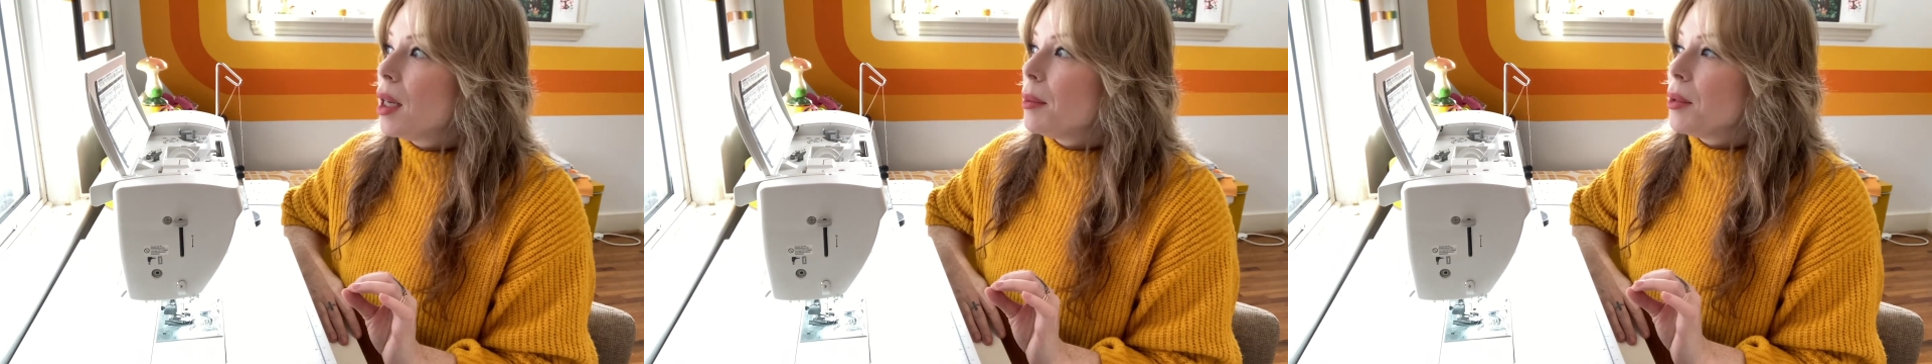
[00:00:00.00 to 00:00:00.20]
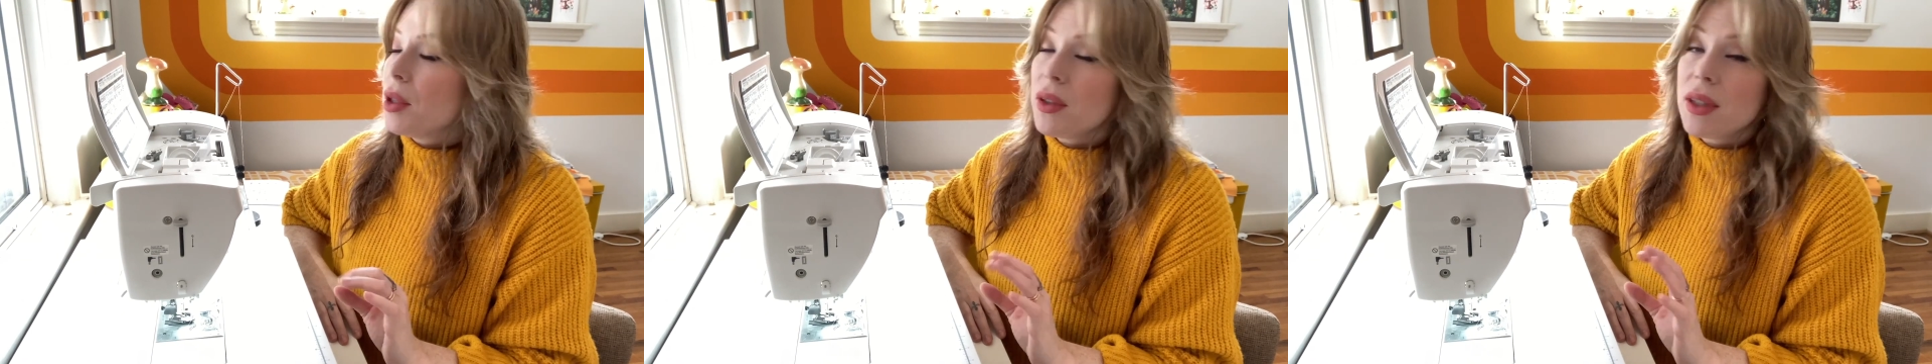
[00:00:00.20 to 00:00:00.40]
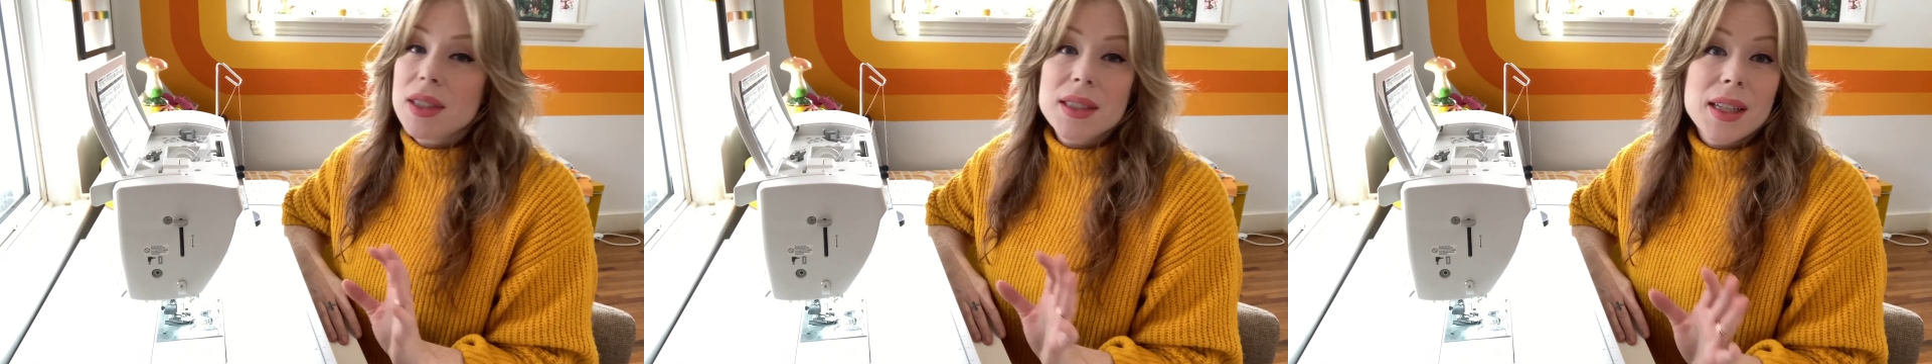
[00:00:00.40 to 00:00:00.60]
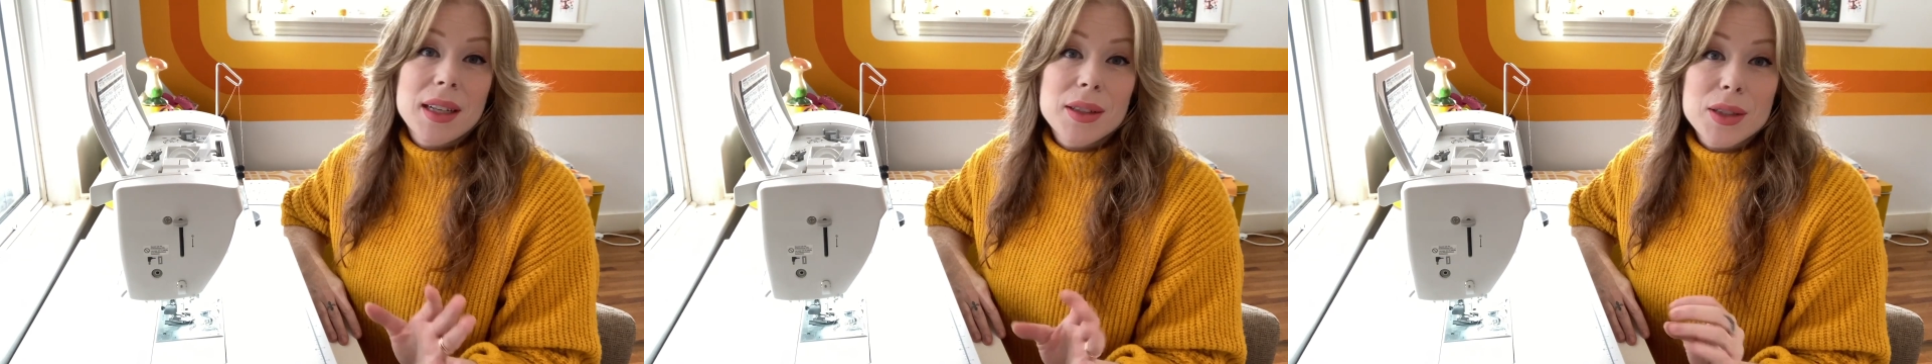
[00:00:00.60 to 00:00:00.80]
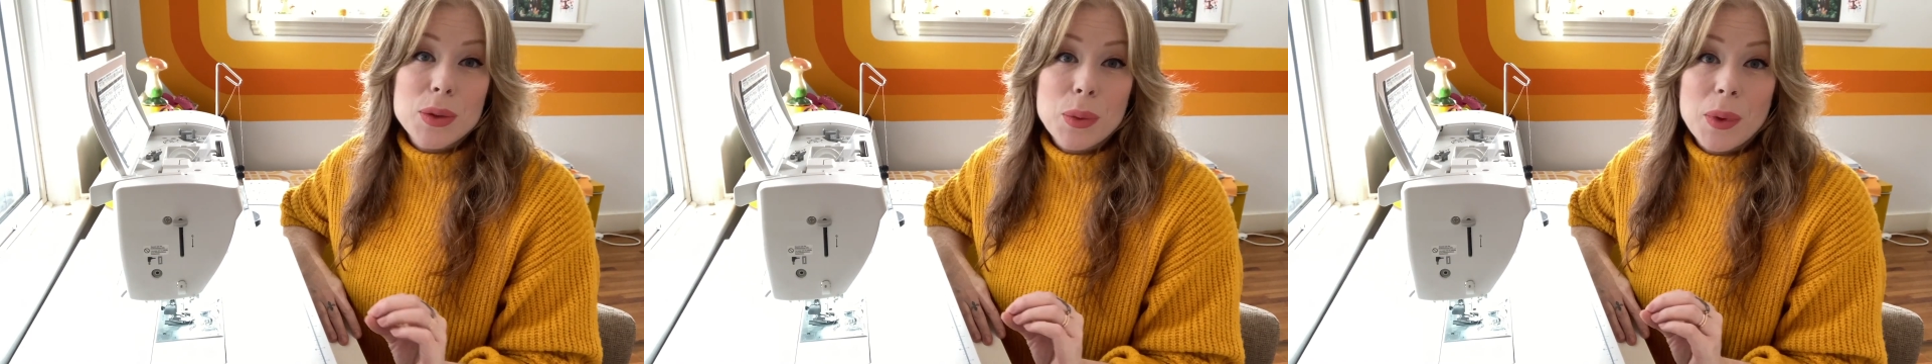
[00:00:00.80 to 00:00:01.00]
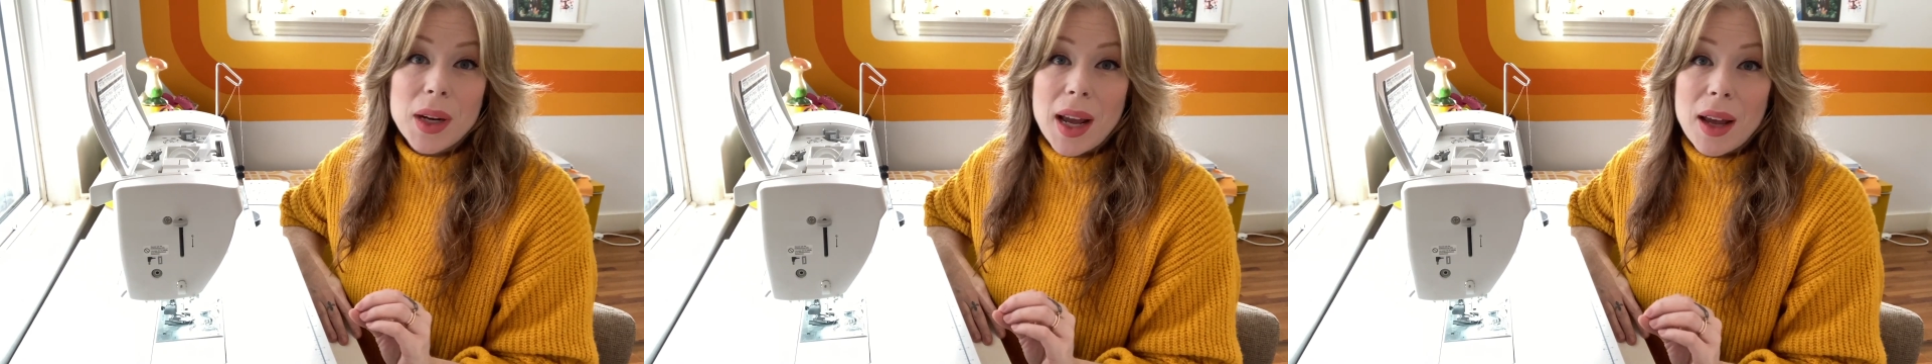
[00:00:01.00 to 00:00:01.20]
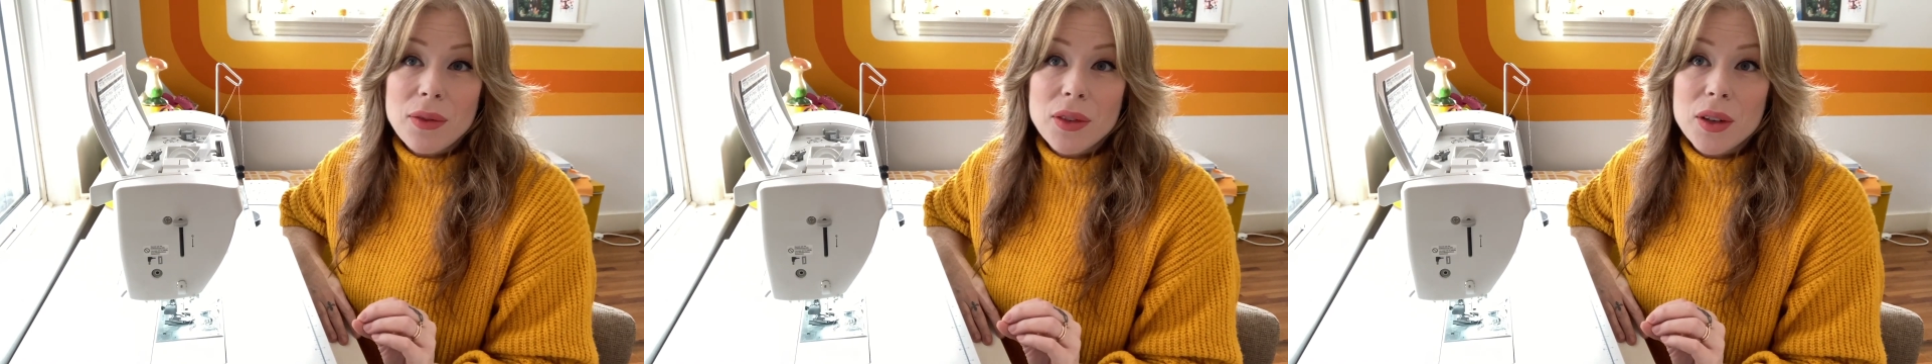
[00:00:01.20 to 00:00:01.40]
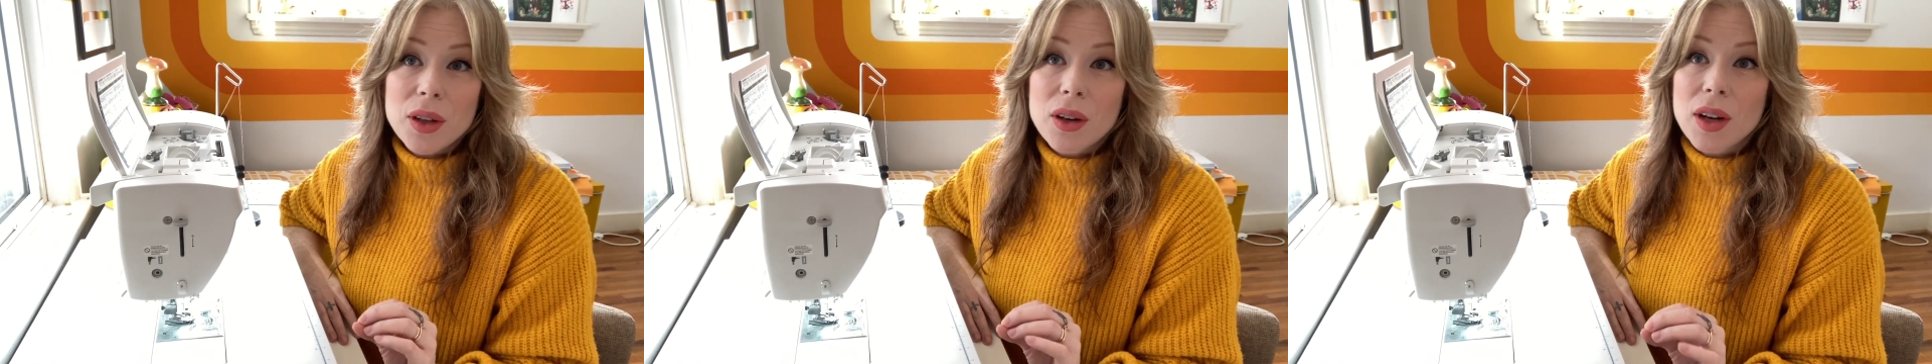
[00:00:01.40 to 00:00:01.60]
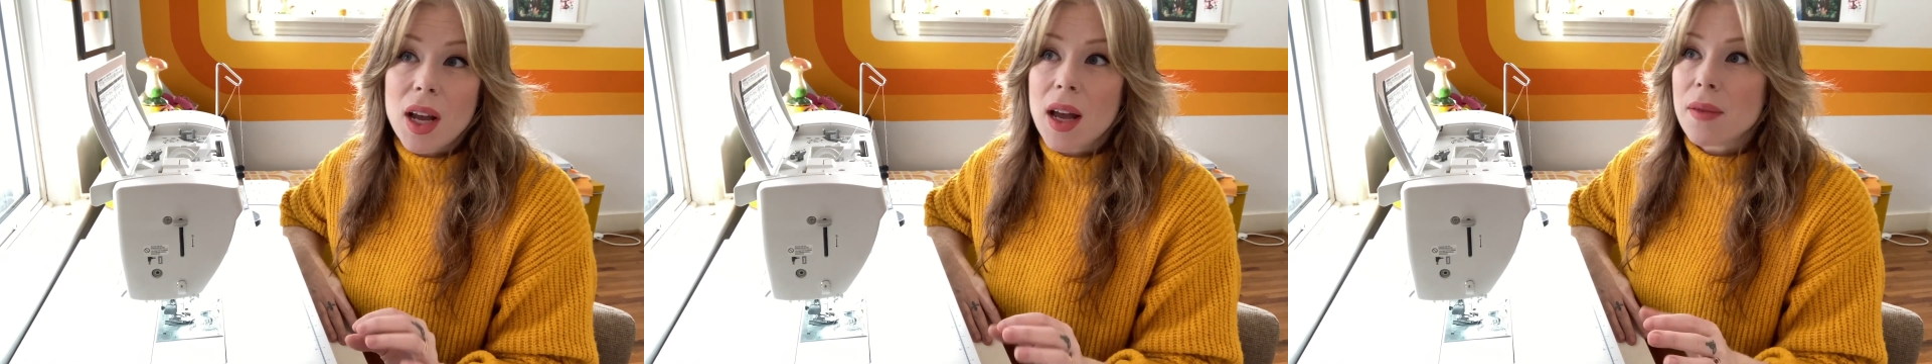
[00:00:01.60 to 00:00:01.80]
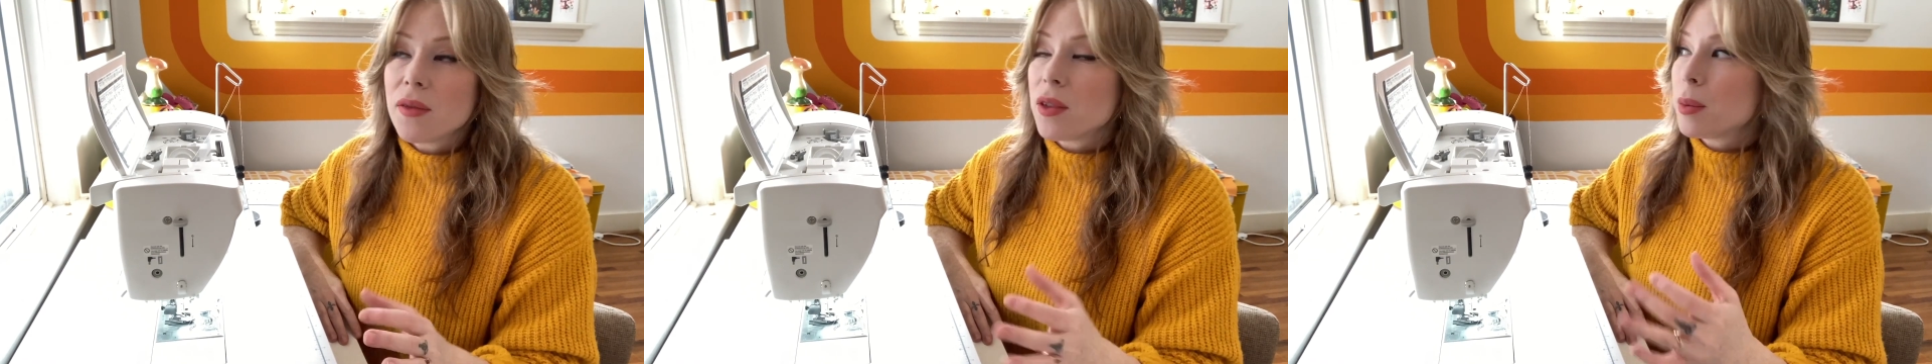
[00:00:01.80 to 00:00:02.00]
You can set it to whatever you're
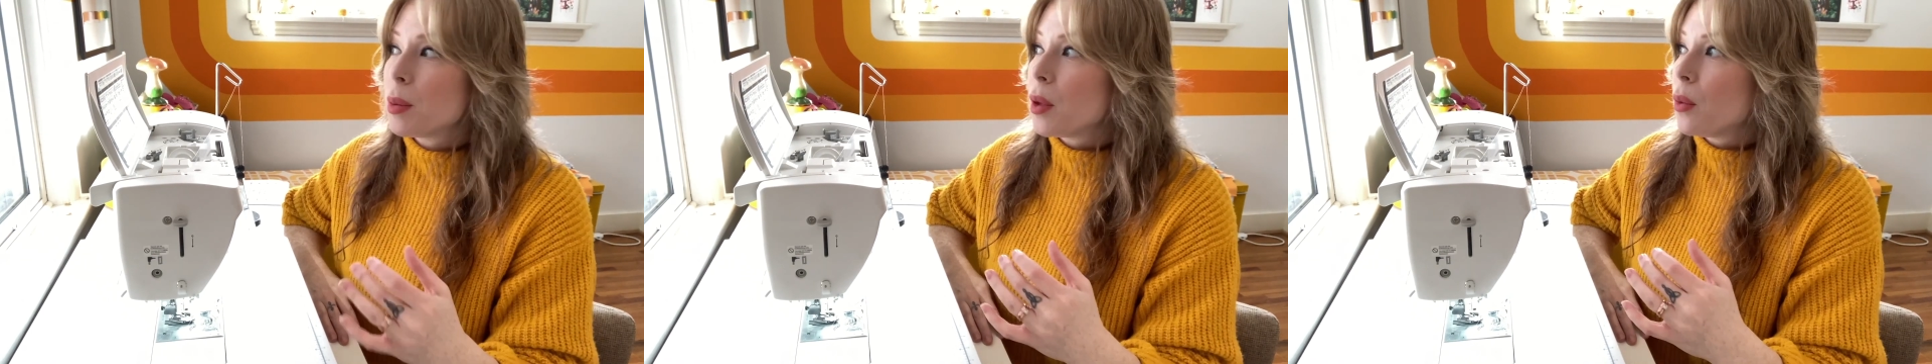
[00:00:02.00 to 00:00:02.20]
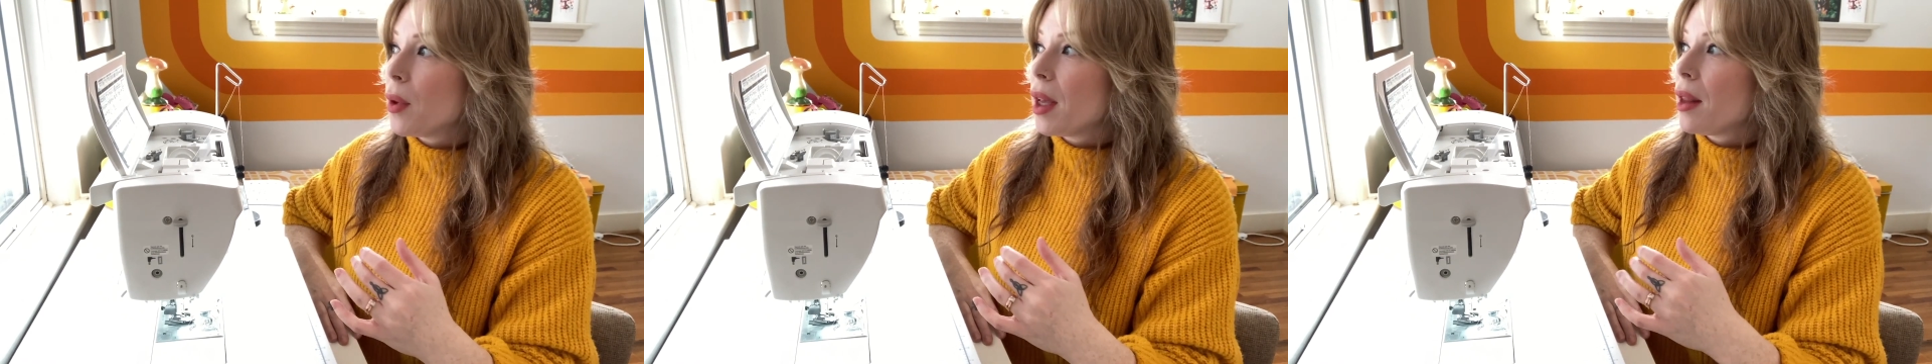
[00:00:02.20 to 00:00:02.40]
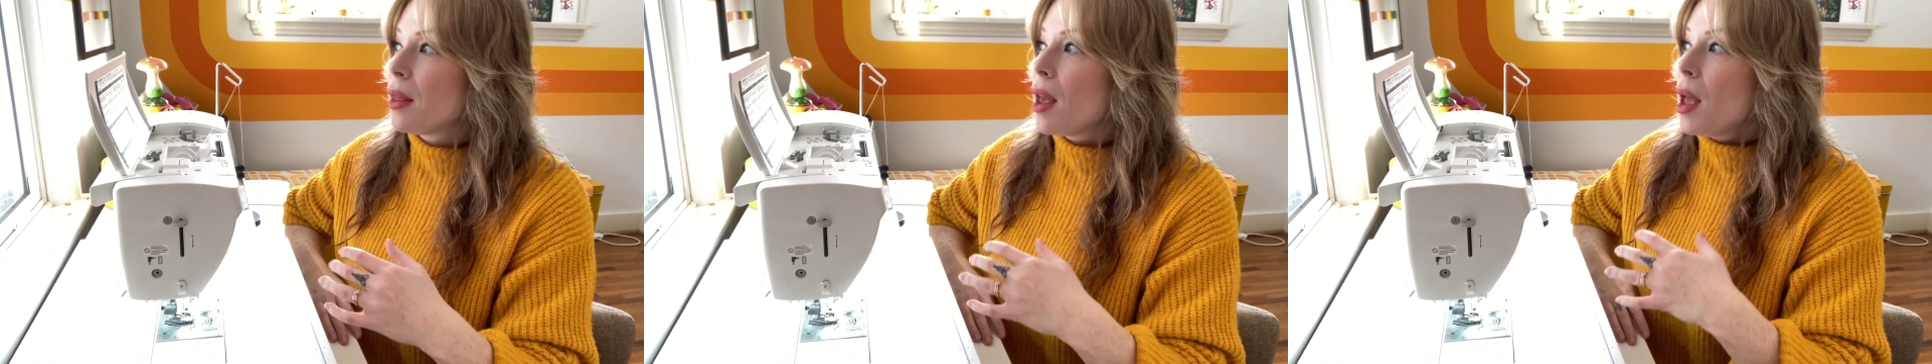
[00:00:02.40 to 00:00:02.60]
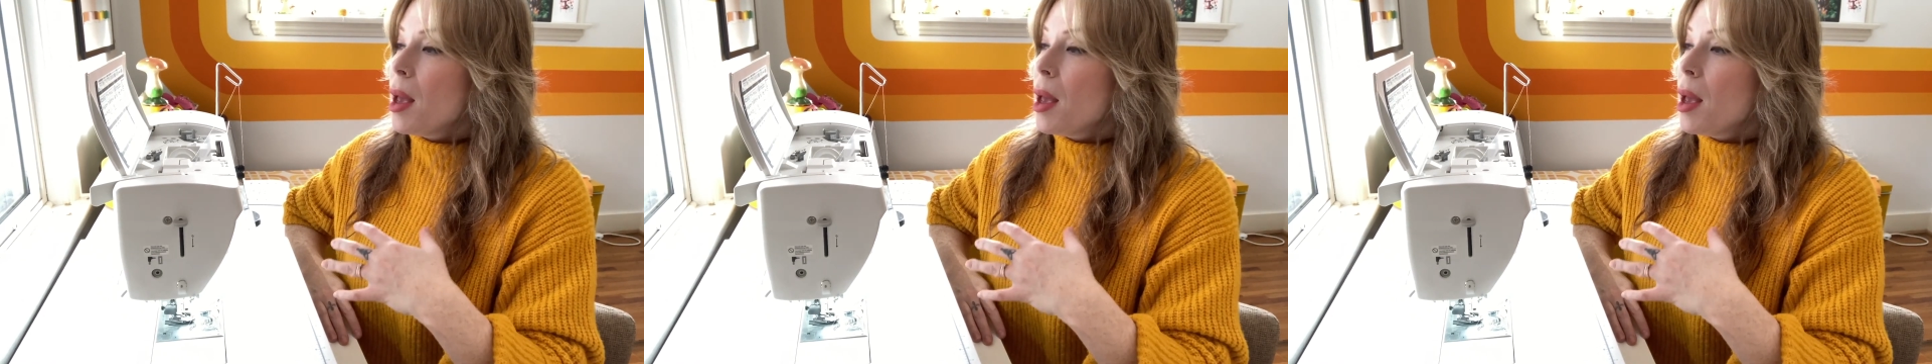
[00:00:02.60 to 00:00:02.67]
comfortable with,